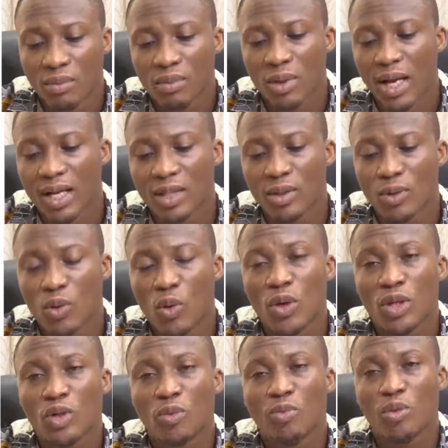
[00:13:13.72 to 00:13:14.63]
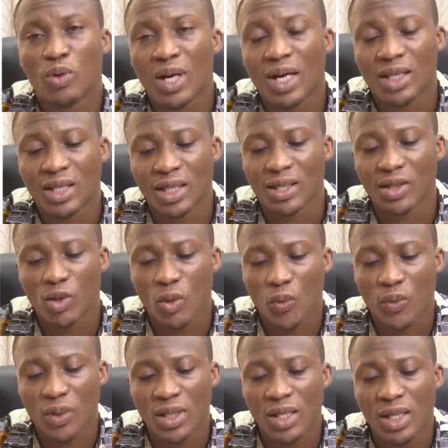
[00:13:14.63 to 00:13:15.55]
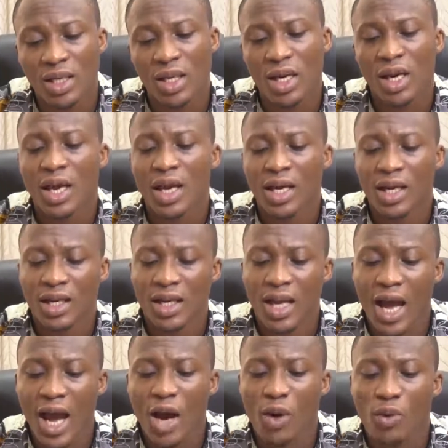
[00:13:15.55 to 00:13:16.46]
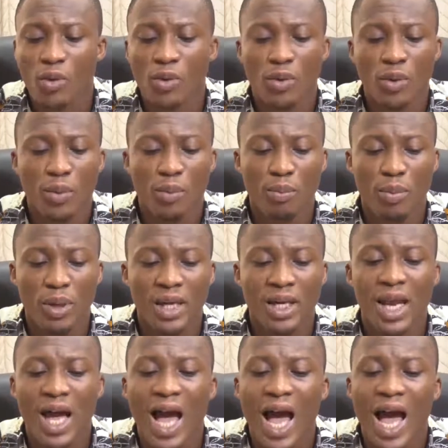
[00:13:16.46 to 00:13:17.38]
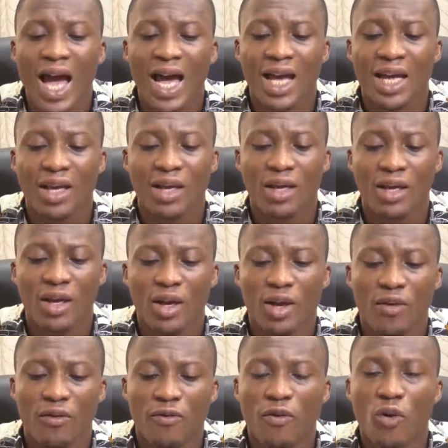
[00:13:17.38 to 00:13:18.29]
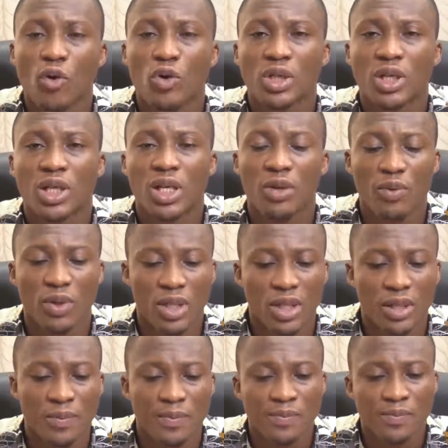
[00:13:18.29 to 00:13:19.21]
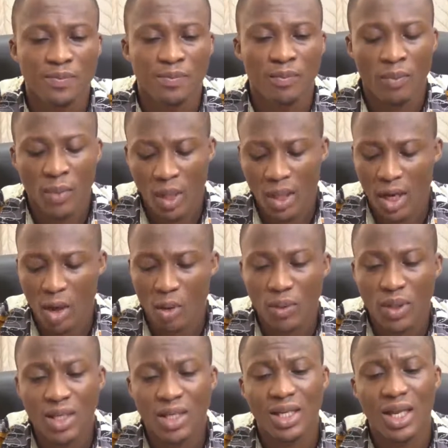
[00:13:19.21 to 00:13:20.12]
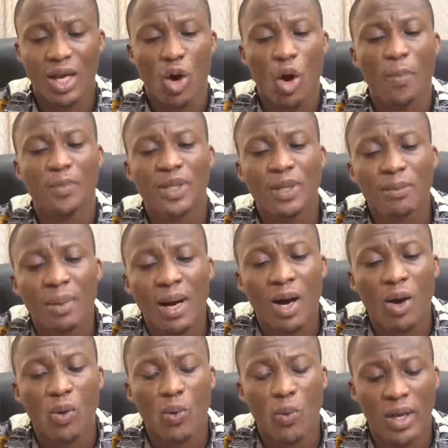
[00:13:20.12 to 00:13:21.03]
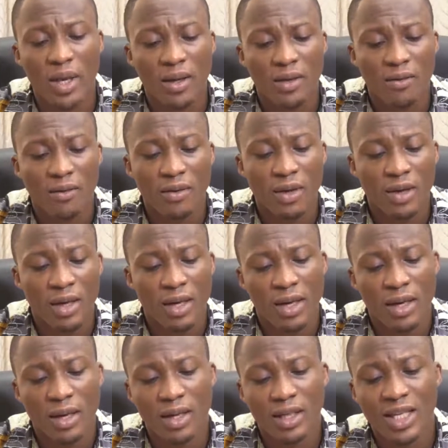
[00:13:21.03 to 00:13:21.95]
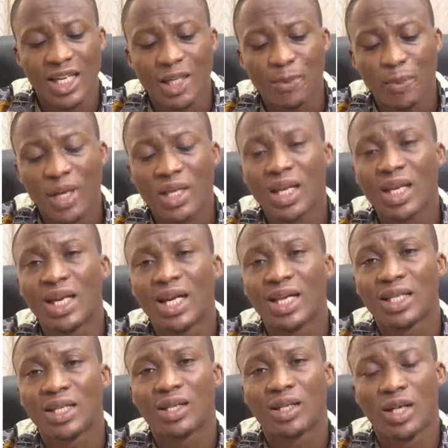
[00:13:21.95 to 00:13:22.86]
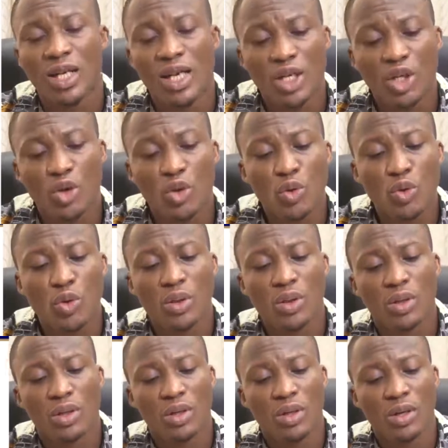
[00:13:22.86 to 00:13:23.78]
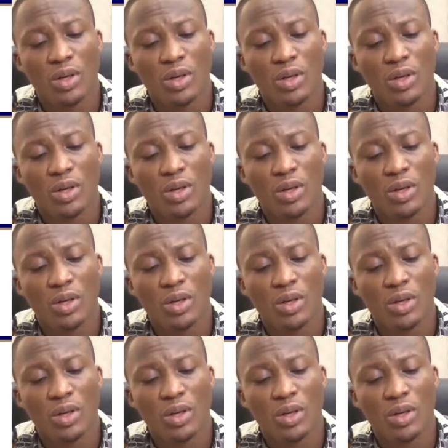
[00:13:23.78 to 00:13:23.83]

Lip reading: as in going to production. So we see the arrow being high for security. Now, this is the optimal way. It's expected that percentage